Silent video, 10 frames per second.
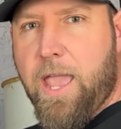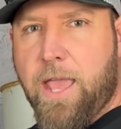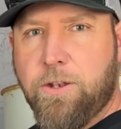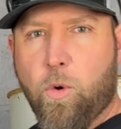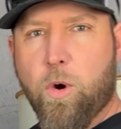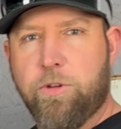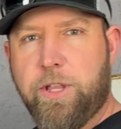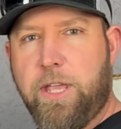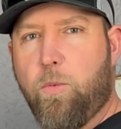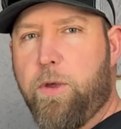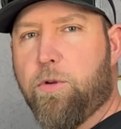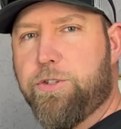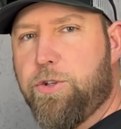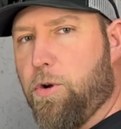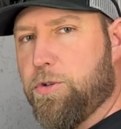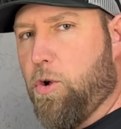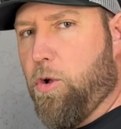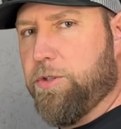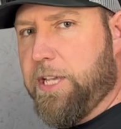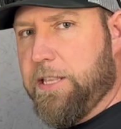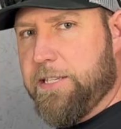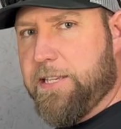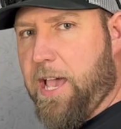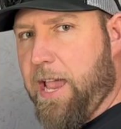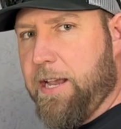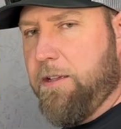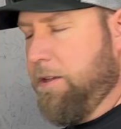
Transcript: And normally we will do those holes in the side.